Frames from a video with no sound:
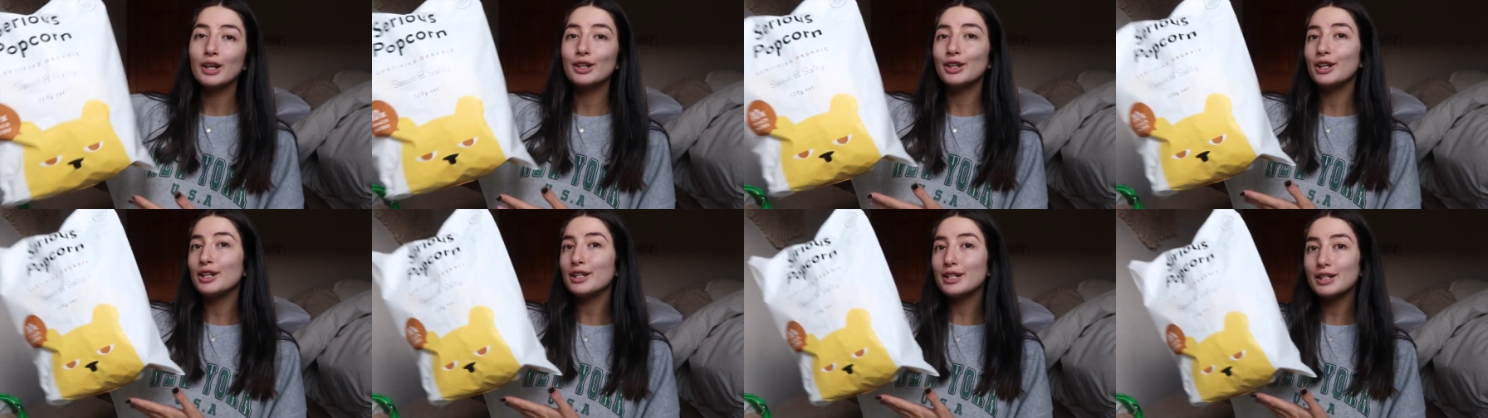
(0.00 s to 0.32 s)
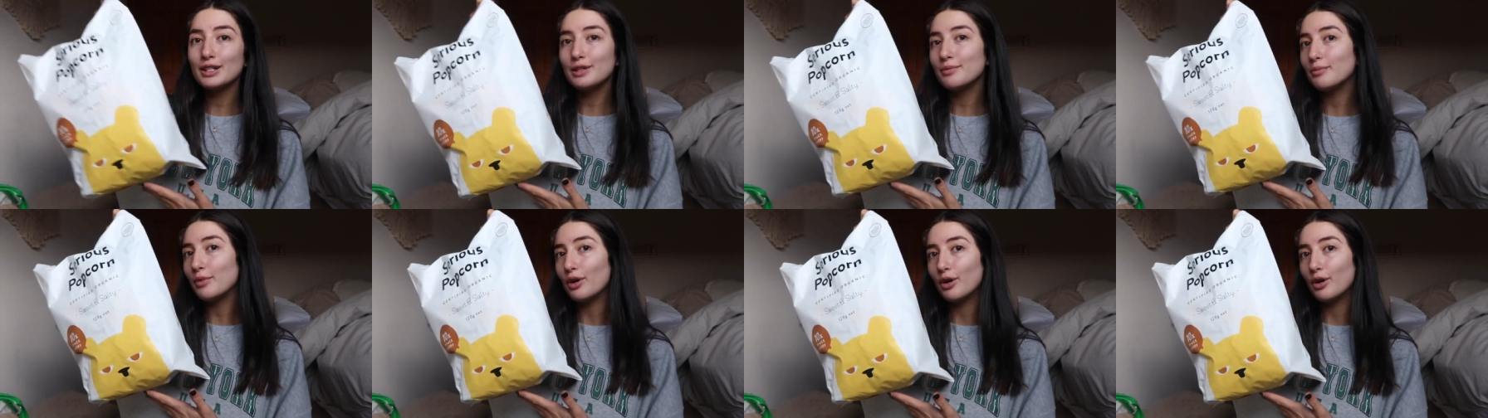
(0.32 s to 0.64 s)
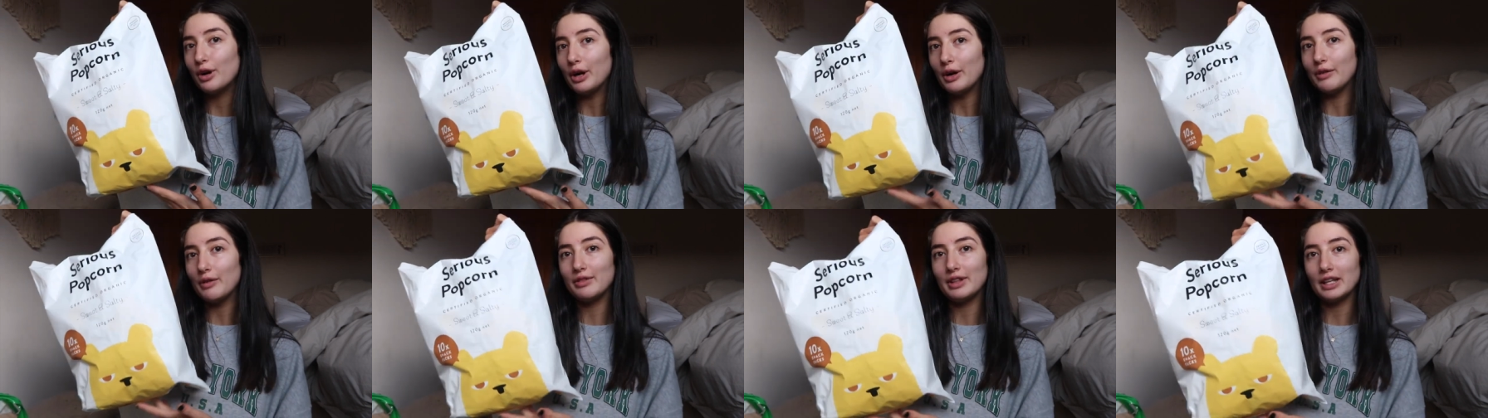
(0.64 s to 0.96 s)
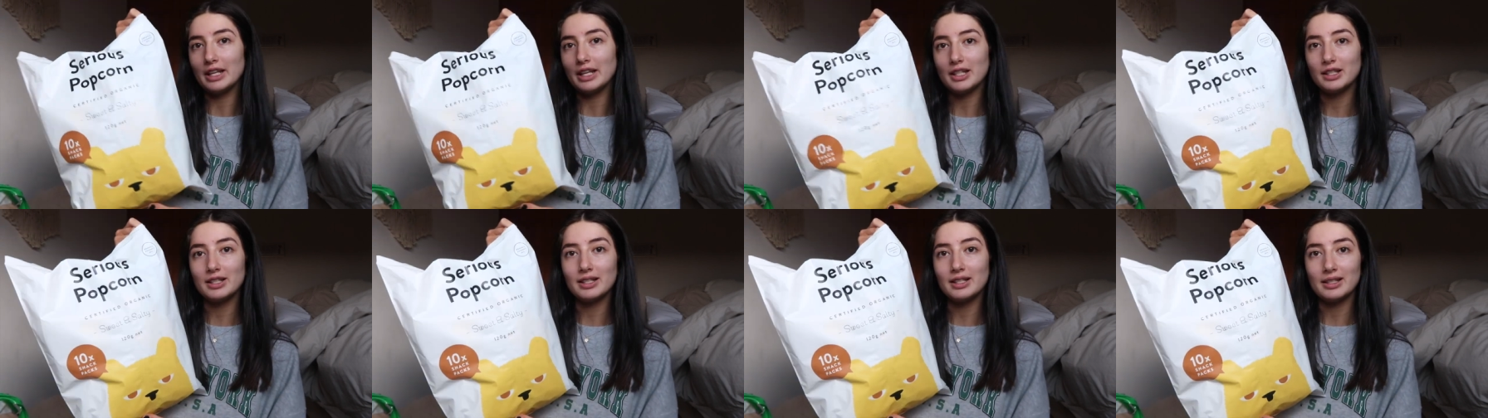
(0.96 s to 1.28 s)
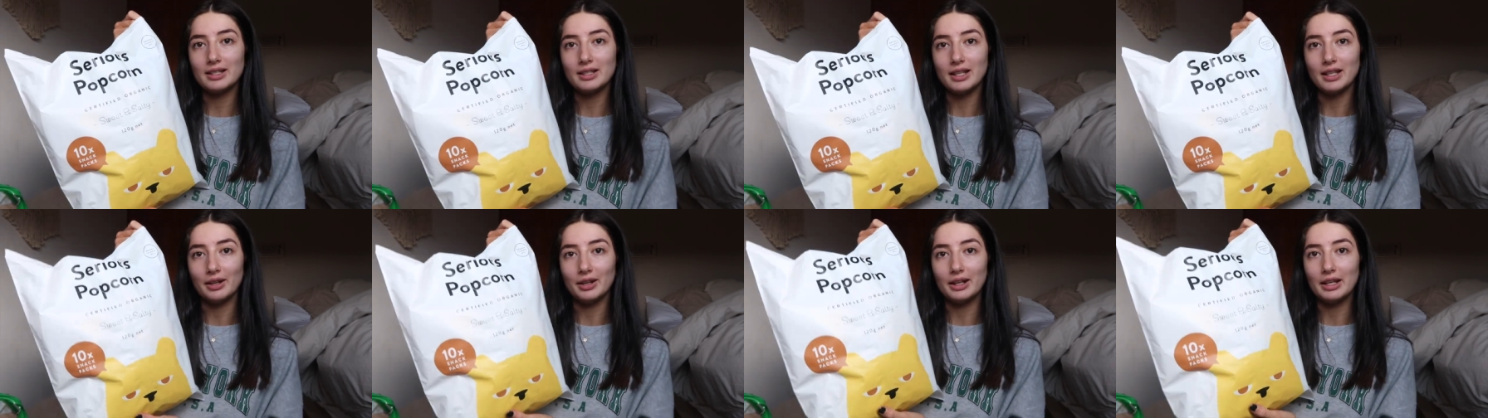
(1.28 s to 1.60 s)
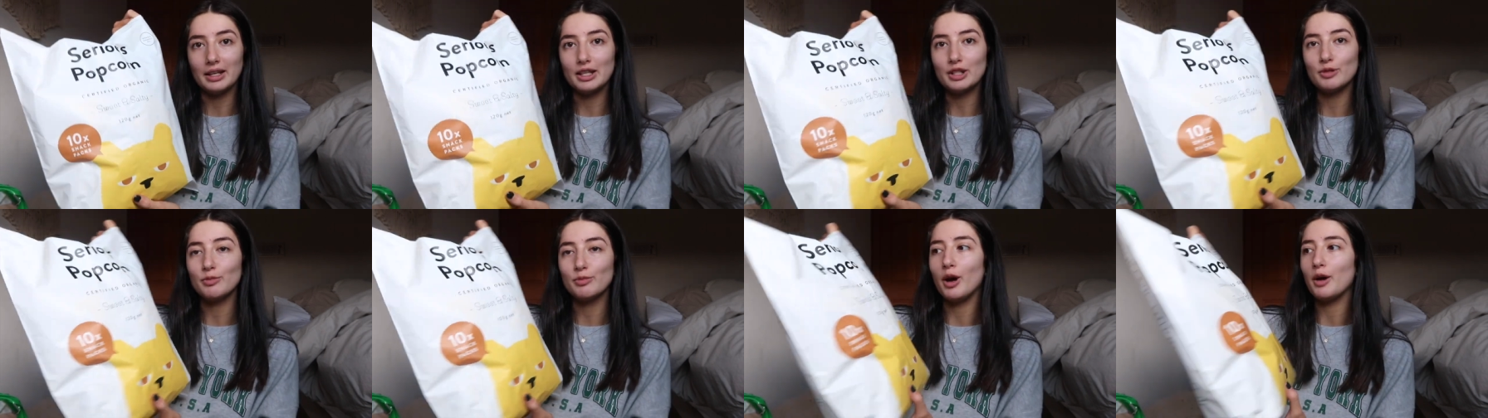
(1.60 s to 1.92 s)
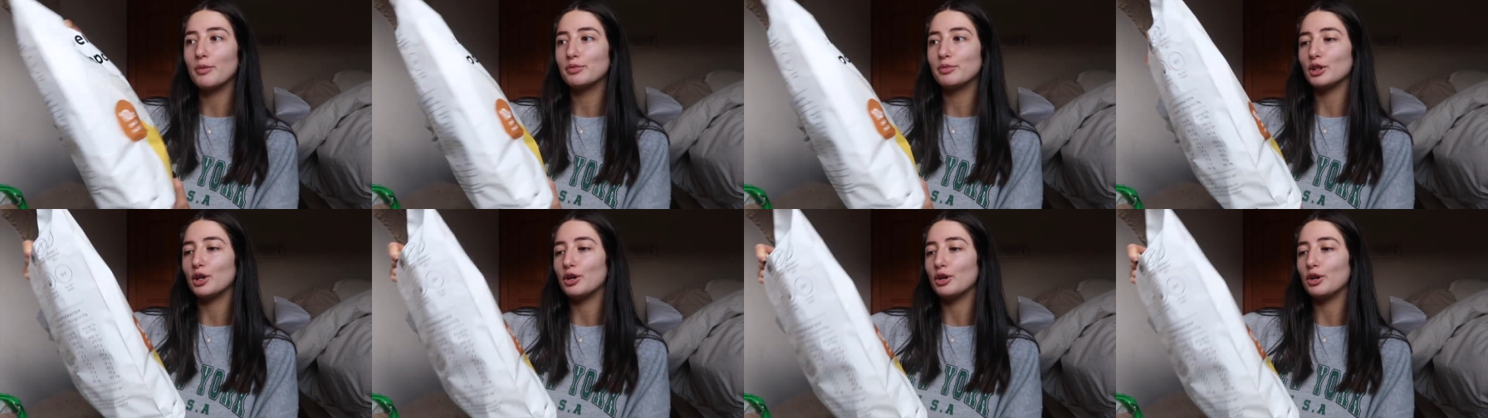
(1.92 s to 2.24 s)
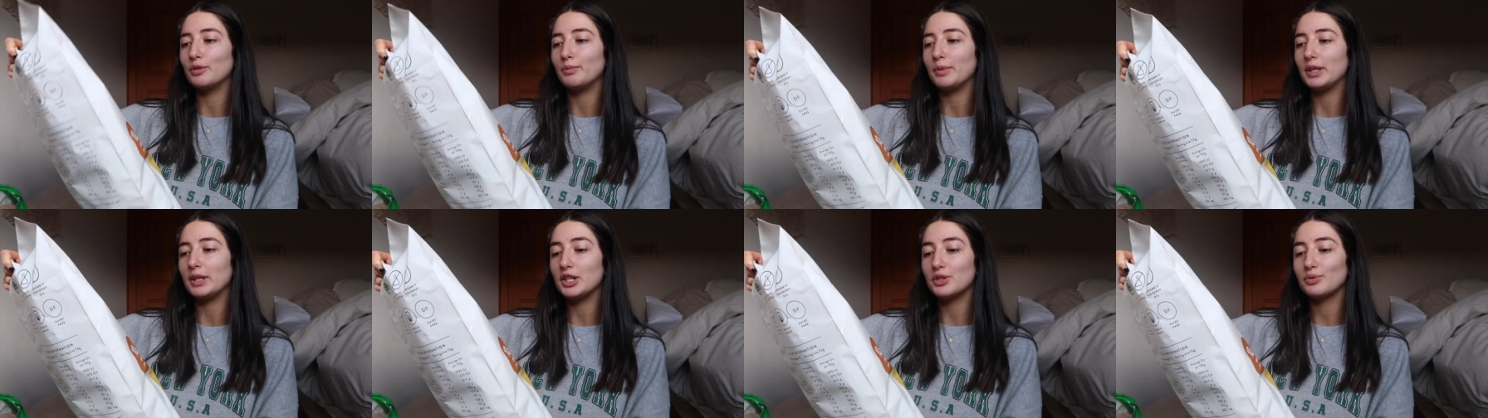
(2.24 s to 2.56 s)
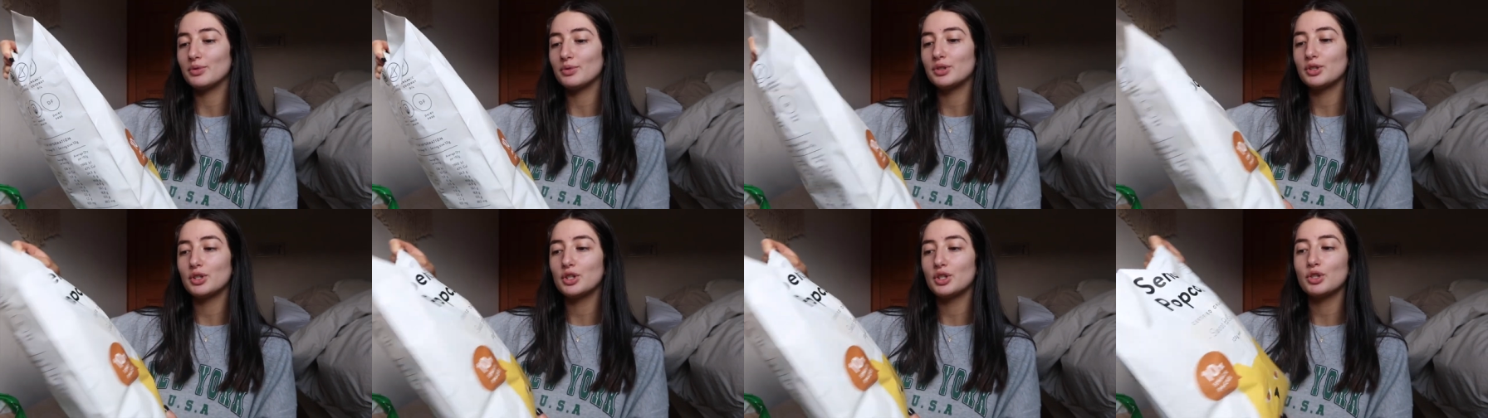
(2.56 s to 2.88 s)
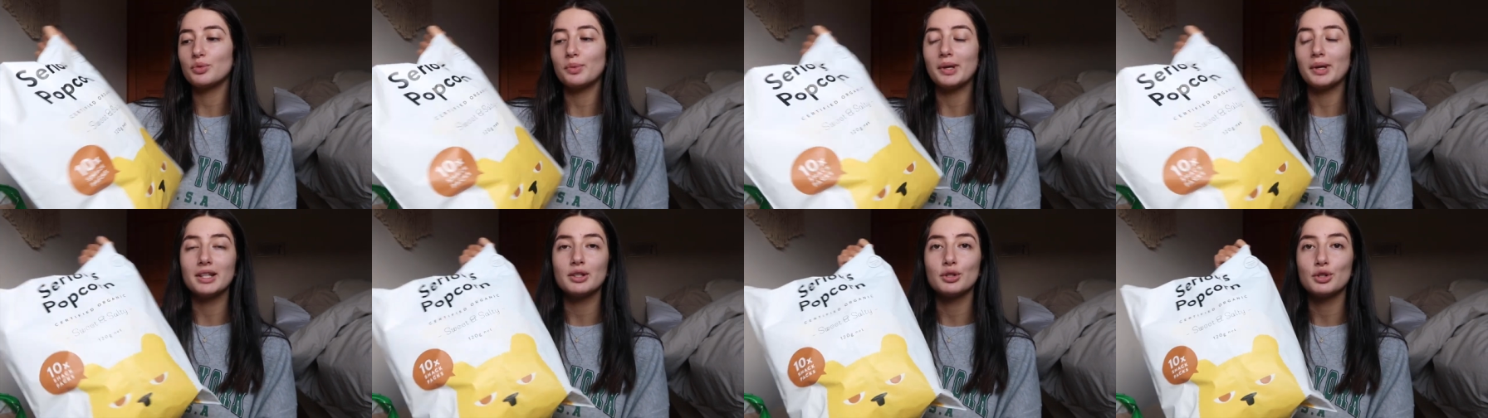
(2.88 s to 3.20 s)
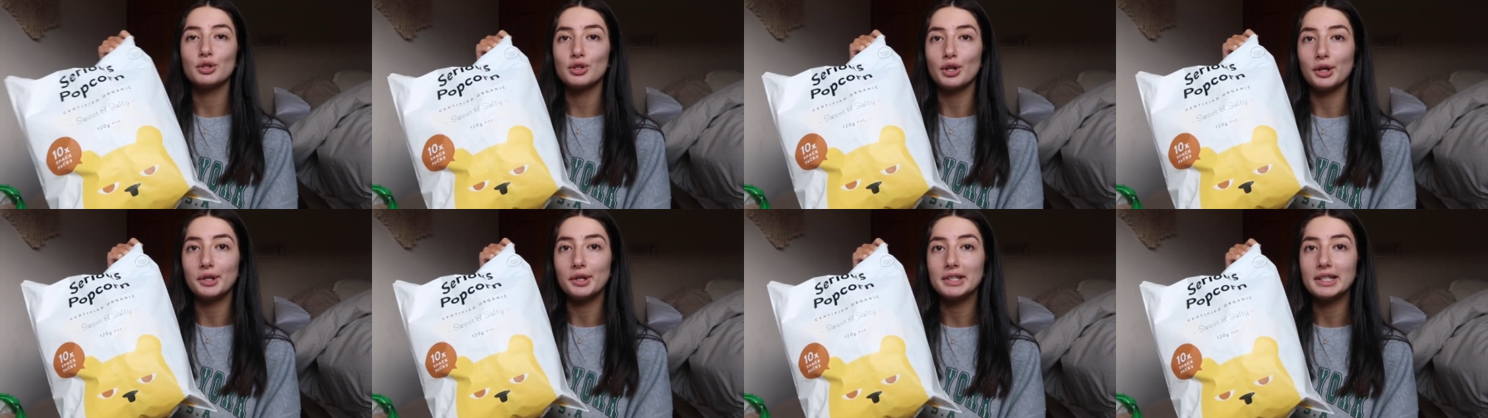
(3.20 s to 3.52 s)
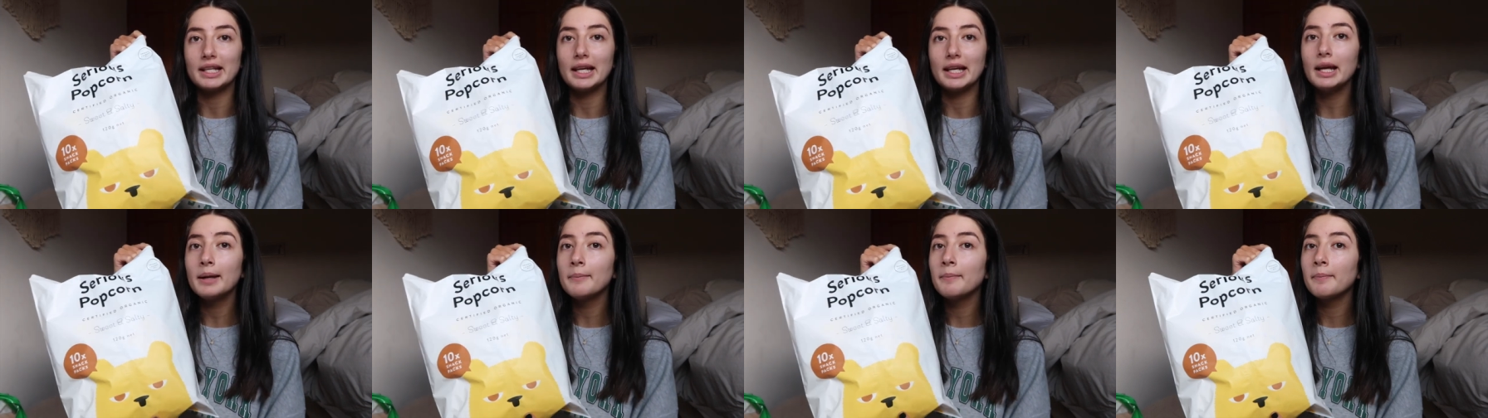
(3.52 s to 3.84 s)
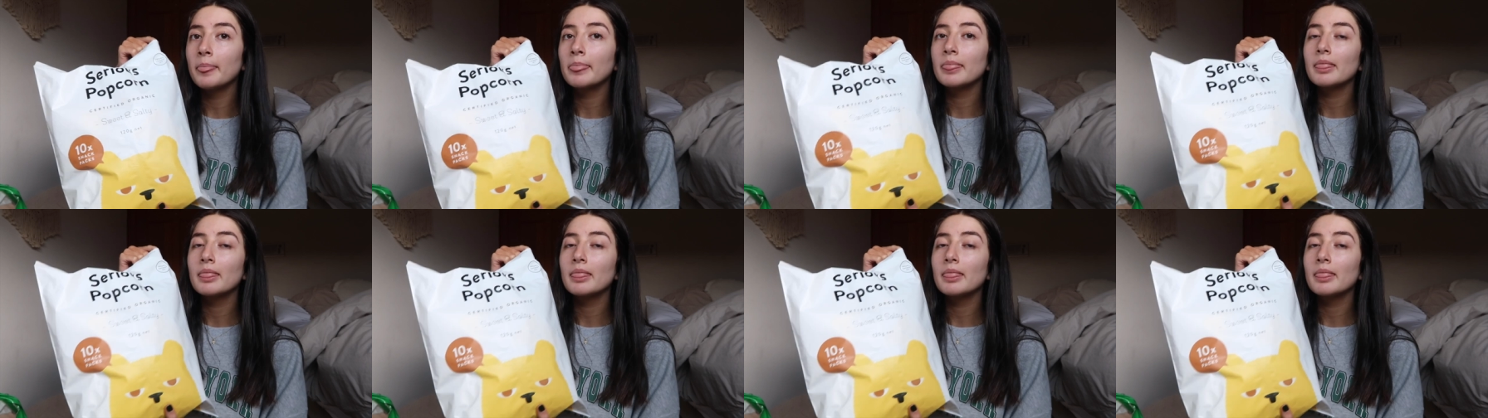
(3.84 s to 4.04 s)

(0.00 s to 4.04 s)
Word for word: got some more of this serious popcorn, but this one's a sweet and salty.